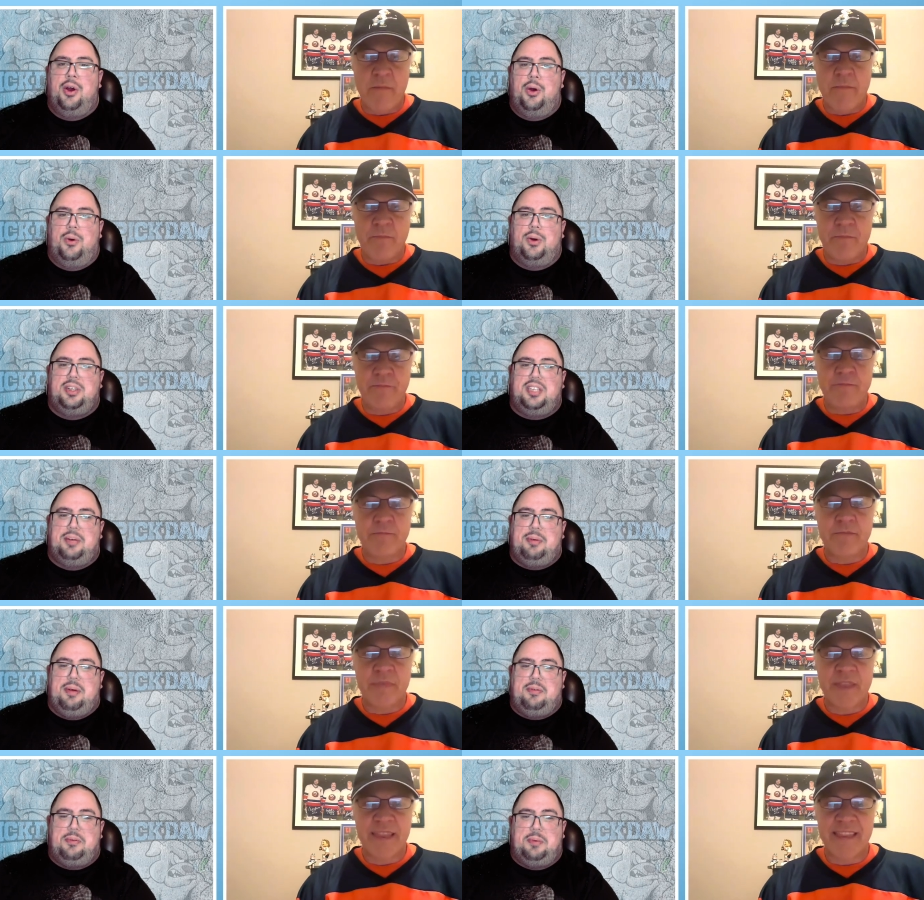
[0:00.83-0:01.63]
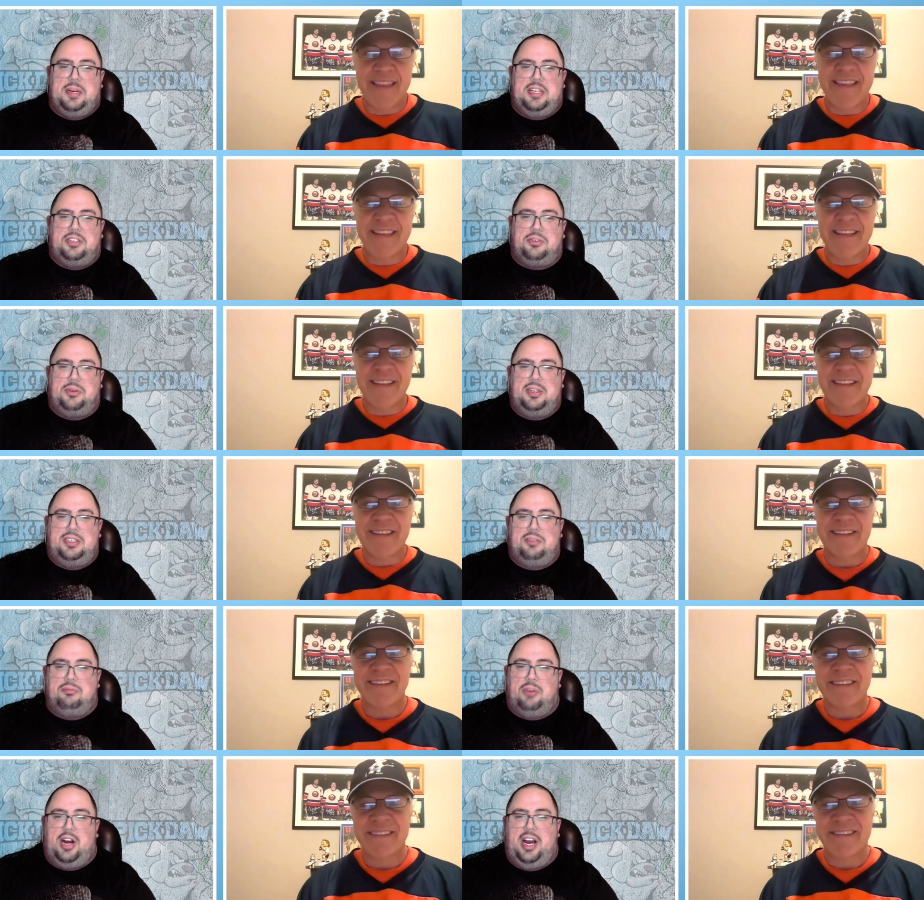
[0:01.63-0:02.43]
Speaker 1: What's up, everybody? It's Chris
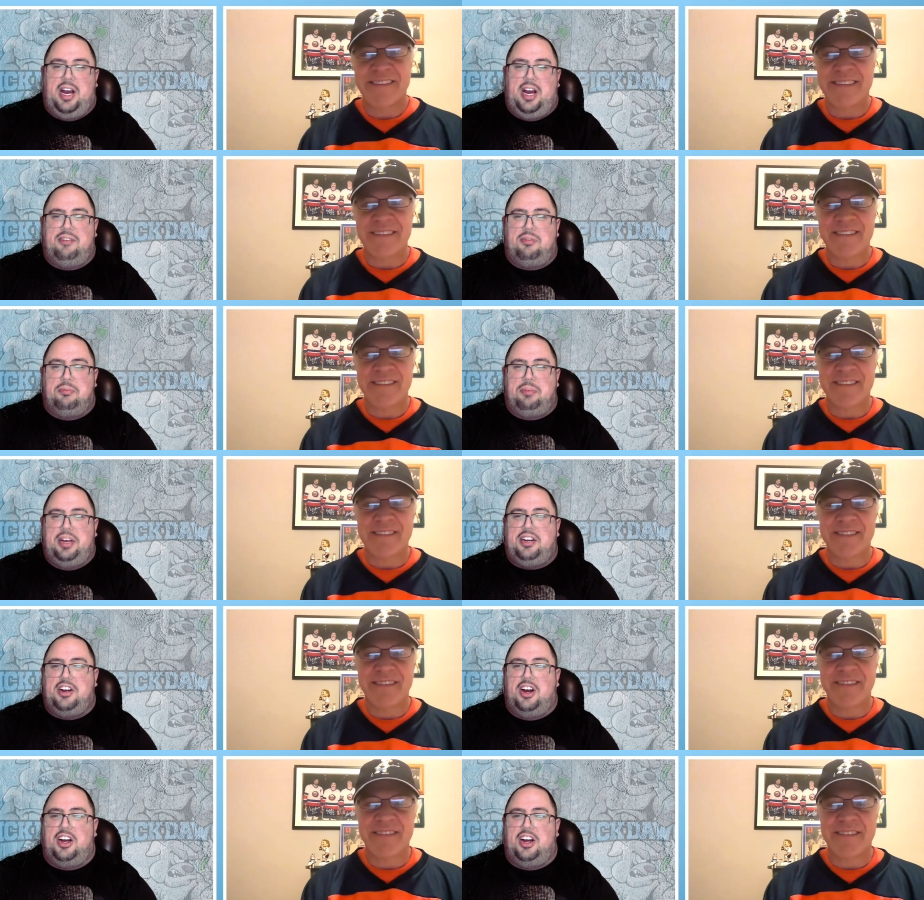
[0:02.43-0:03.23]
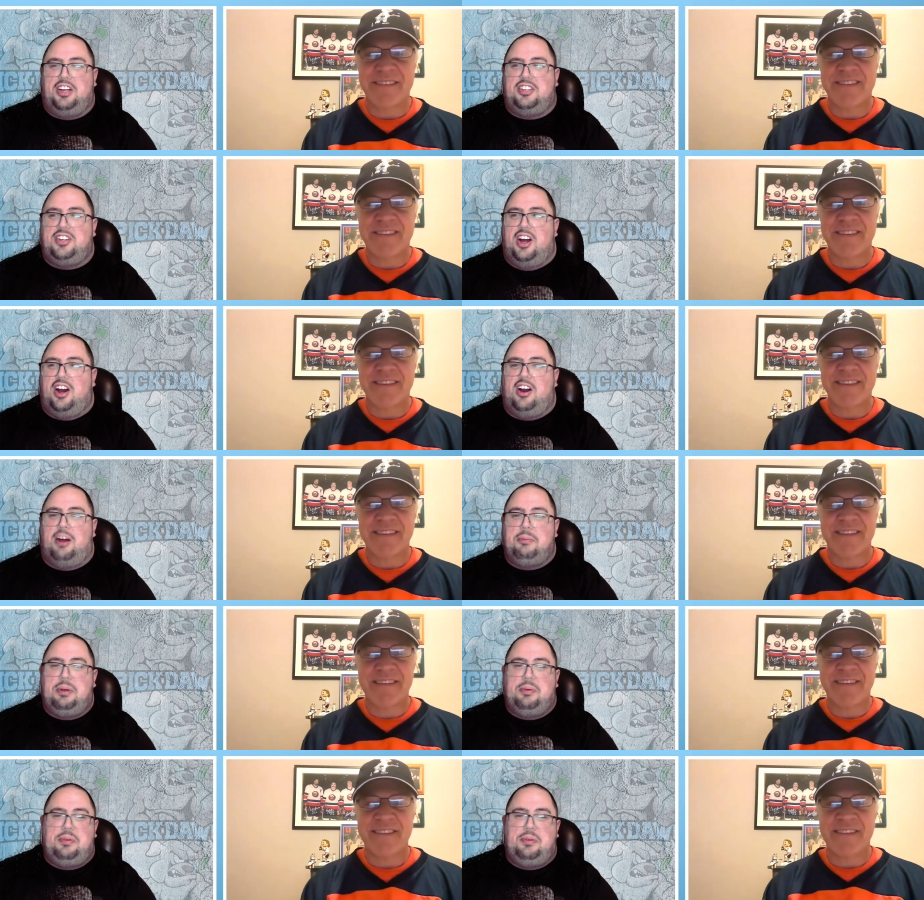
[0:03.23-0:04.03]
and Brian from PickDawgz.com
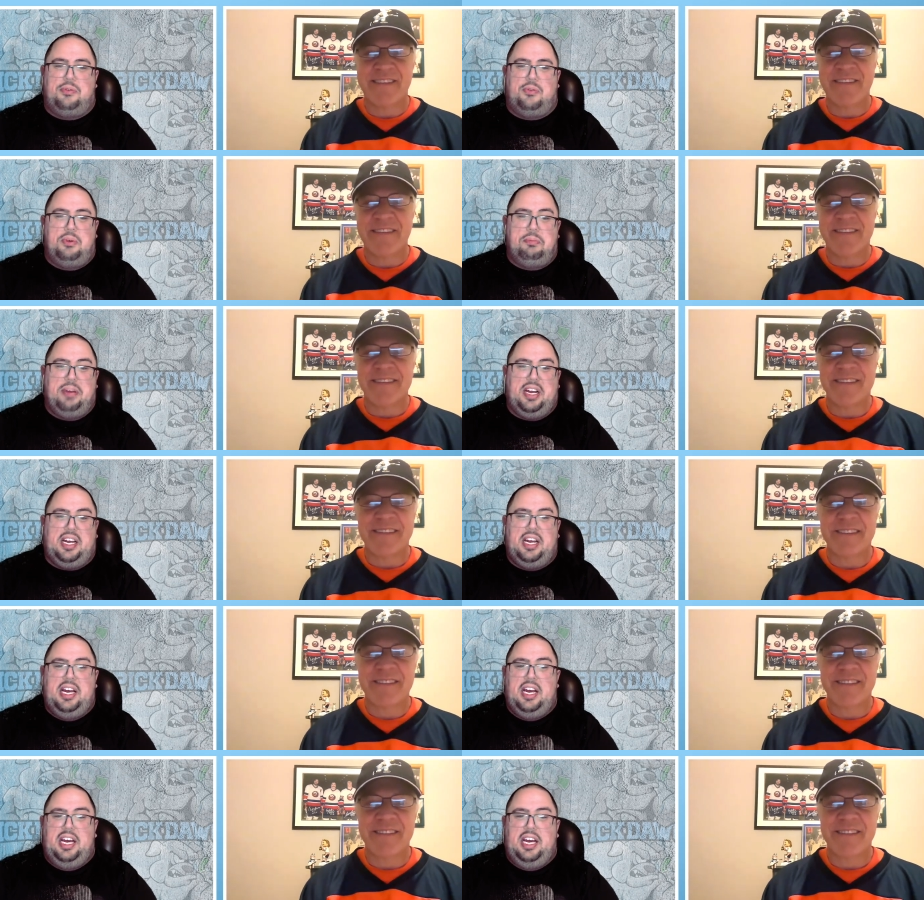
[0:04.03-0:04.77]
here with your free pick